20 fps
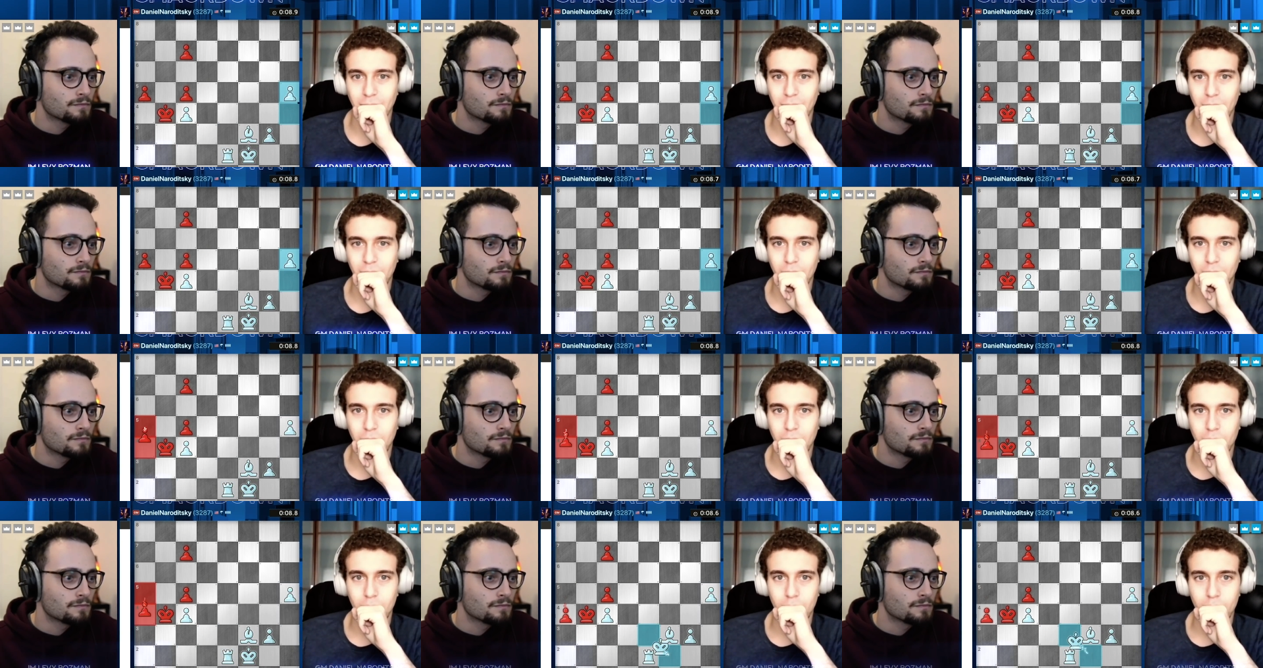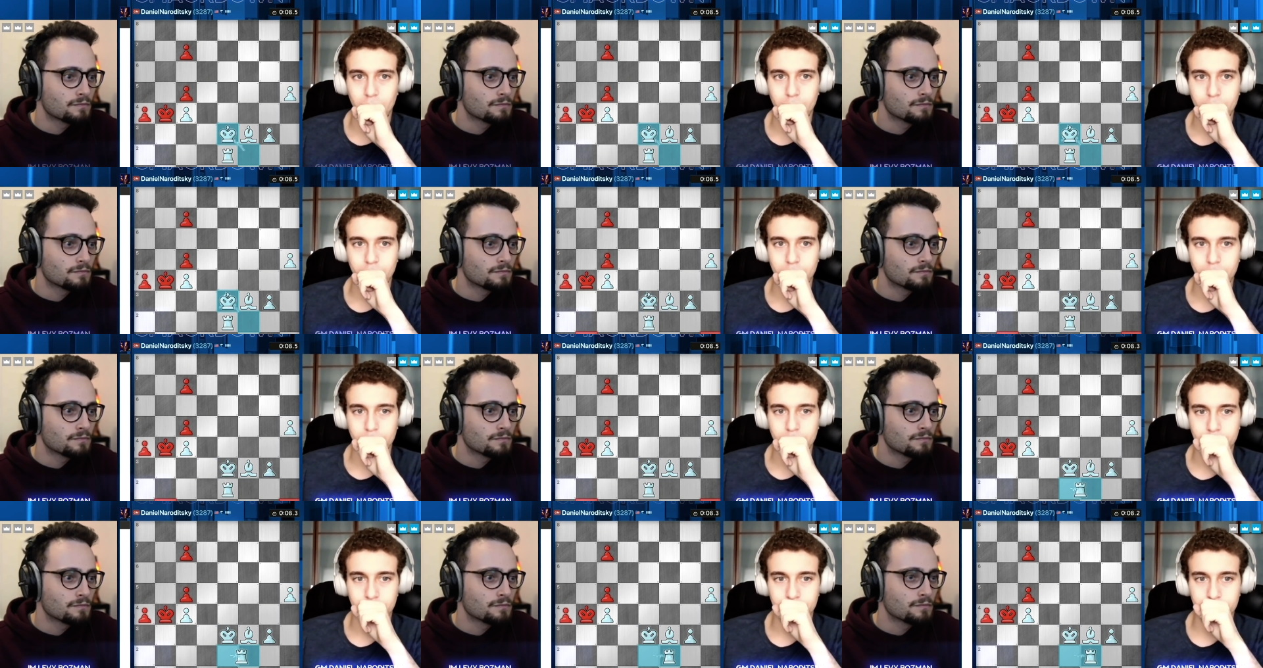
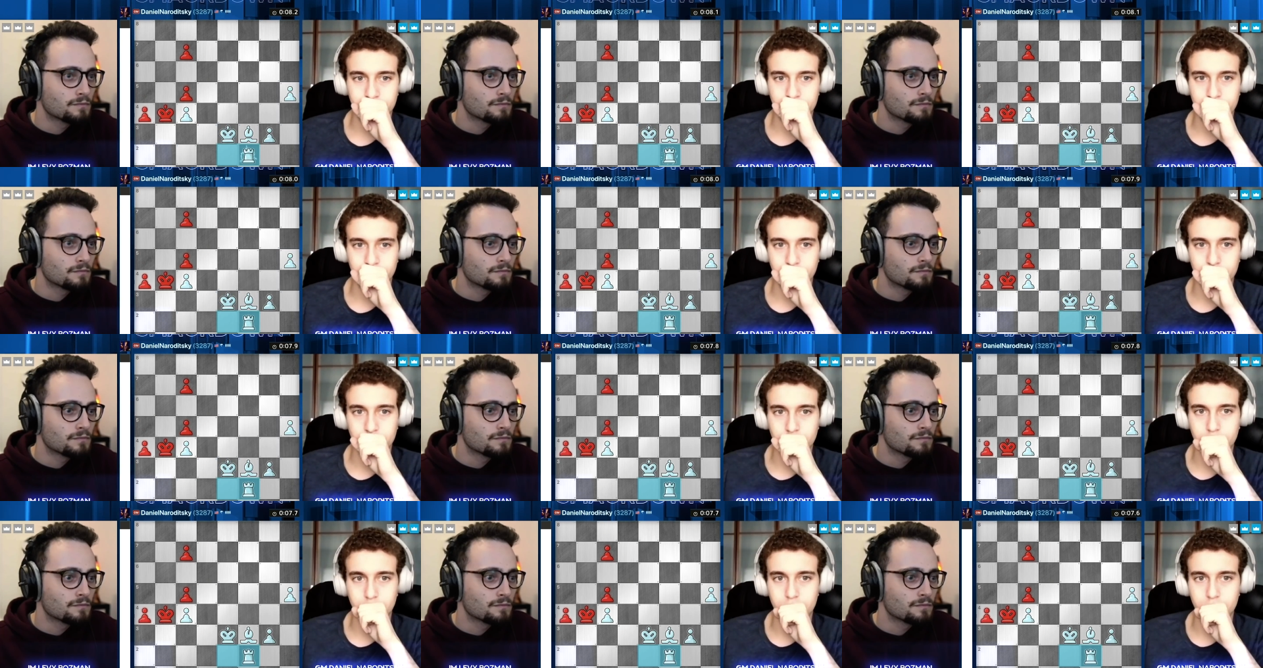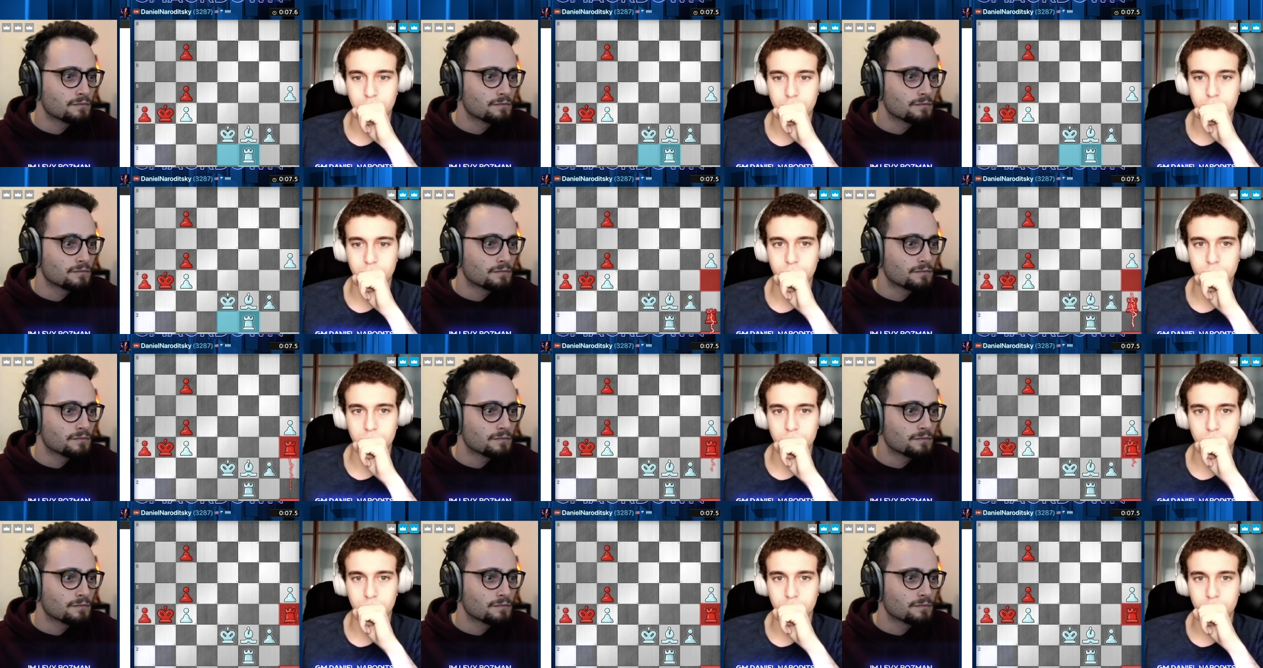
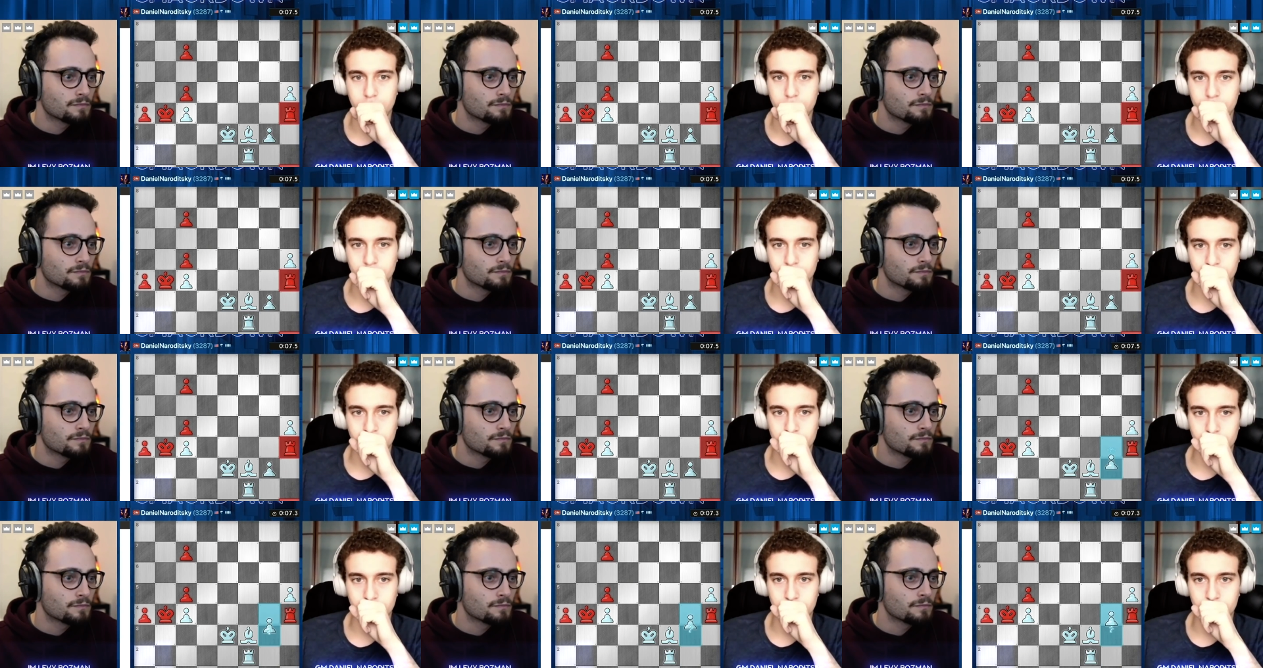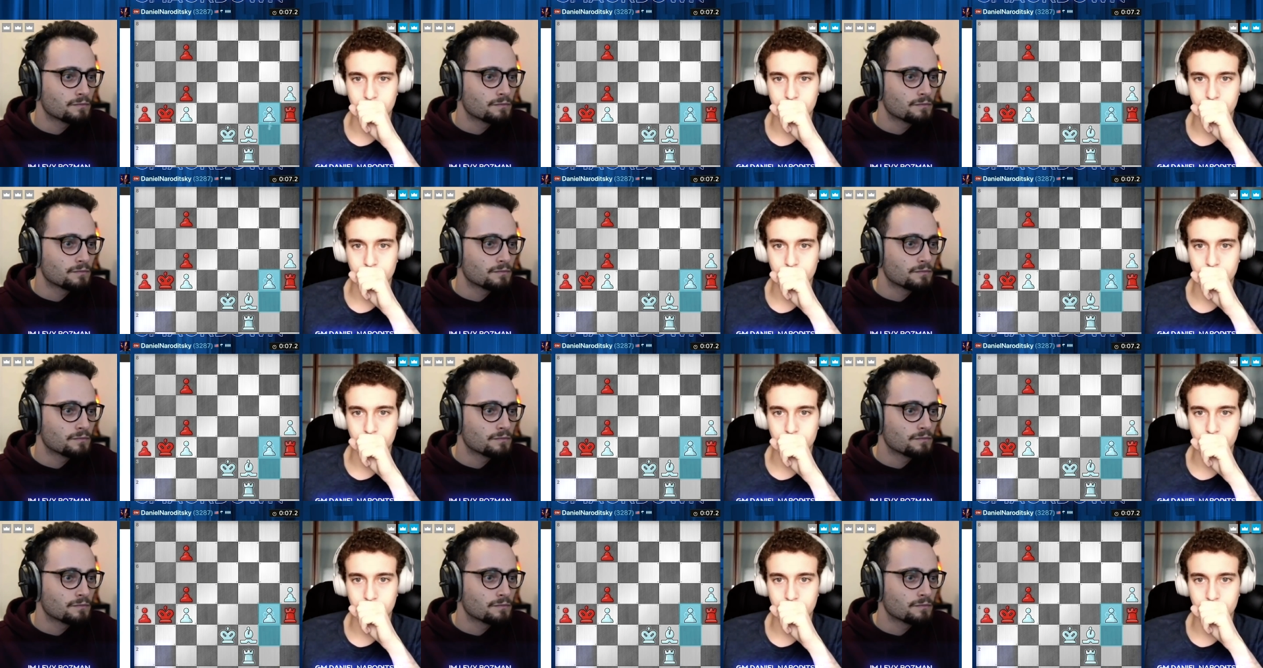[no speech]